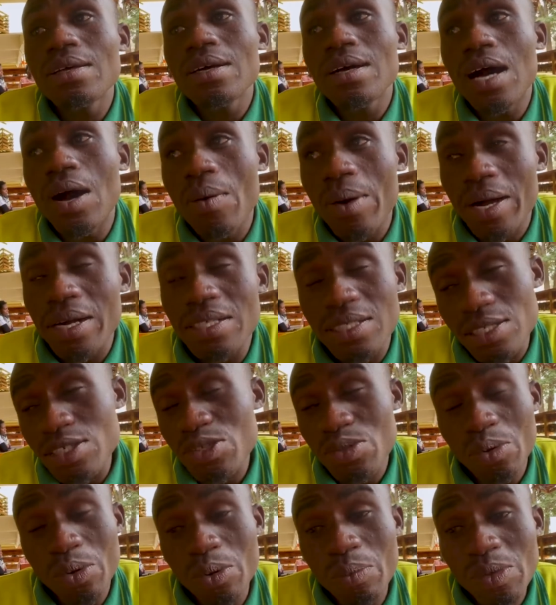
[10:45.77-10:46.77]
our culture
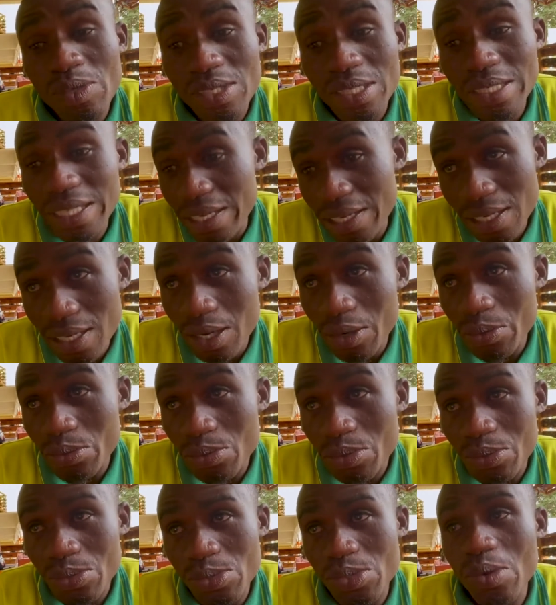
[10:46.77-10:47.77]
is almost dying out
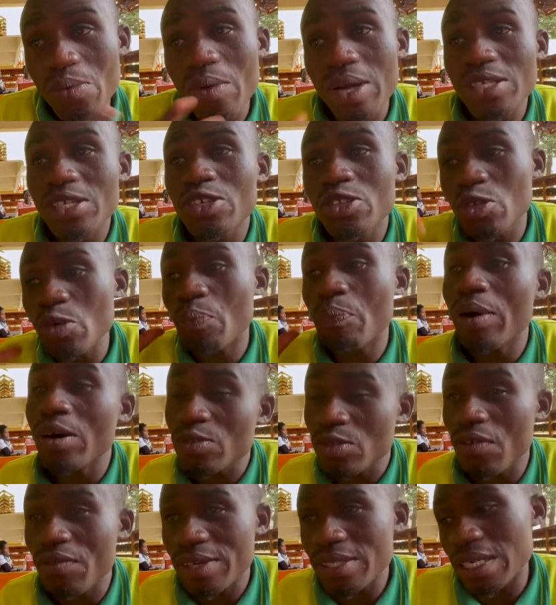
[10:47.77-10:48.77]
so we wanted to
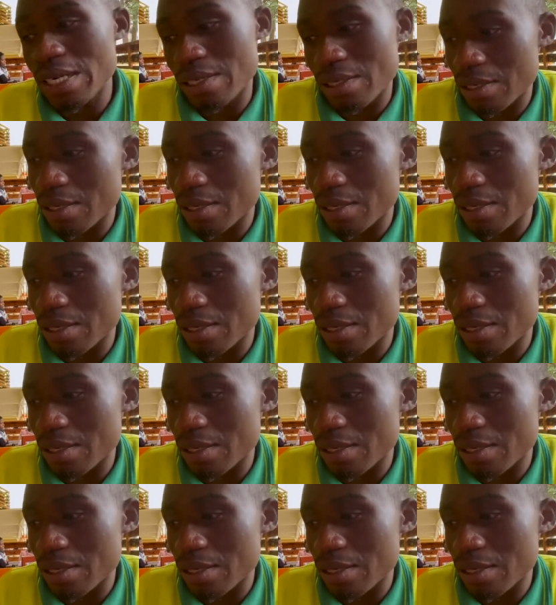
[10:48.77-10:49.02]
pass over the,